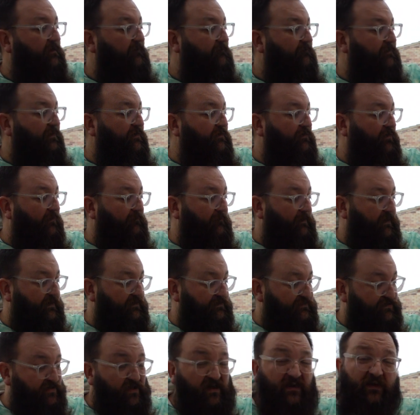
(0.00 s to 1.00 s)
but not
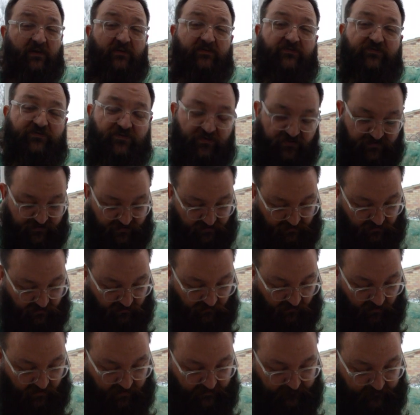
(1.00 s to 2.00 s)
much. Just
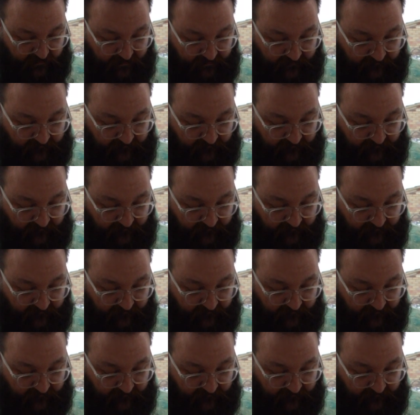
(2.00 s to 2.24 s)
grimy